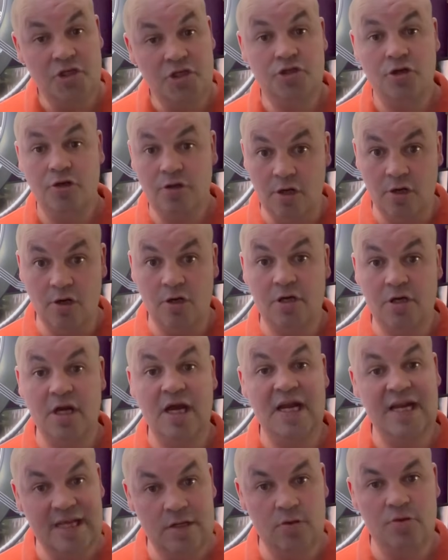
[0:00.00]
should look a
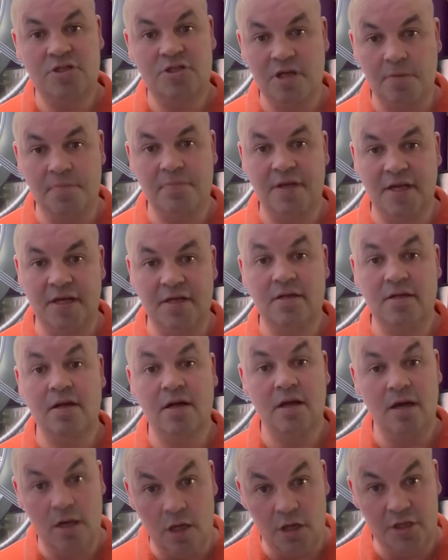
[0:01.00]
little something
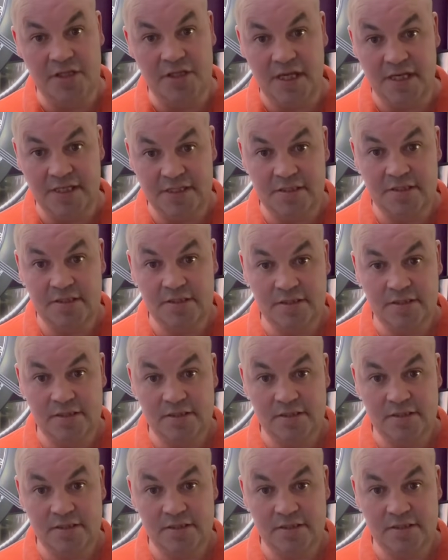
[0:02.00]
like this.